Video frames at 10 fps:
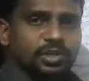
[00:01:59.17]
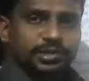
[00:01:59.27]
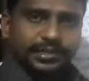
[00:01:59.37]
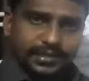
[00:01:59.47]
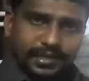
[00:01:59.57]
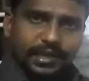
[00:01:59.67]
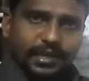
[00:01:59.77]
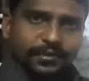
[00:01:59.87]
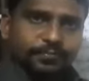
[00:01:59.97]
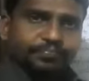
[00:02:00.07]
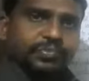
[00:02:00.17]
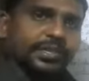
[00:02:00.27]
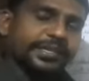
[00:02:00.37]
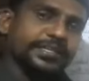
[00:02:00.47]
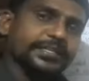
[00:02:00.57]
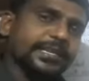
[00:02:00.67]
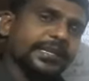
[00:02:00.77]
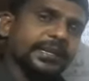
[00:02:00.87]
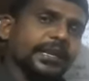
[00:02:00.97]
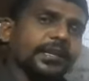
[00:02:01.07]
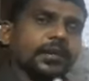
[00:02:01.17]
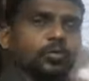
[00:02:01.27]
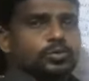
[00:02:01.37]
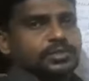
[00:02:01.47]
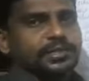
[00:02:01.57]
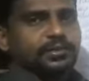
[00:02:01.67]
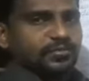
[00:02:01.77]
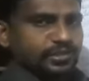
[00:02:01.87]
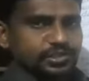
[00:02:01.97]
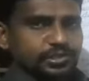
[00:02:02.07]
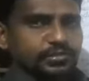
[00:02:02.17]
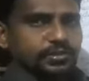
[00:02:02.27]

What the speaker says: are declared inside and outside the function.